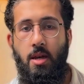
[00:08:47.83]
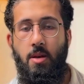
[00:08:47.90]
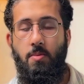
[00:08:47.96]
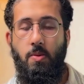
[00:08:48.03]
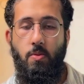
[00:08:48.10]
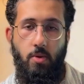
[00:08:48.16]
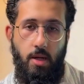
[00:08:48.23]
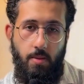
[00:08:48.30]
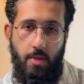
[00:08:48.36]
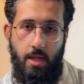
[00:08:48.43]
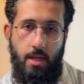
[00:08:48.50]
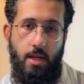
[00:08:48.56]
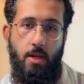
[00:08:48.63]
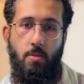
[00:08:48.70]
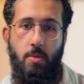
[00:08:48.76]
But we want to
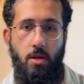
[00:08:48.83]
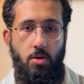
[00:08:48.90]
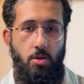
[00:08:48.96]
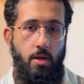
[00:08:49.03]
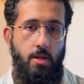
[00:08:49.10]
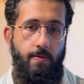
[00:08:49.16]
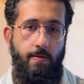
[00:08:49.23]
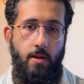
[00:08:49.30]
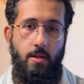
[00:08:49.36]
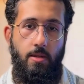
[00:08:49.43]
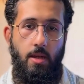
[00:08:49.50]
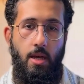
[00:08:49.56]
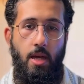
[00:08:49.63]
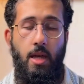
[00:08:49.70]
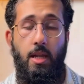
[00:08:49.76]
build a little bit of trust
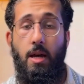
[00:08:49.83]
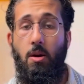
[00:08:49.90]
first. Now,